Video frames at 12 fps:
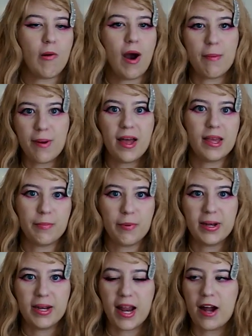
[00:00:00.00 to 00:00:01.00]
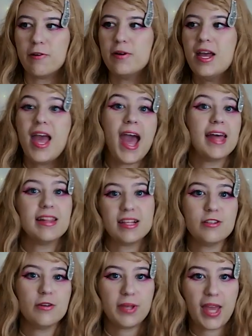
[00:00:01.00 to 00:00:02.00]
I'll probably point it out, and
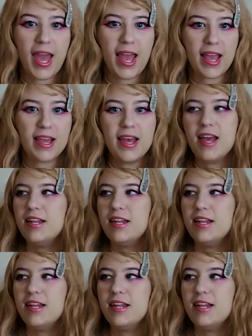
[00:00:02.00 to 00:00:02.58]
that's okay.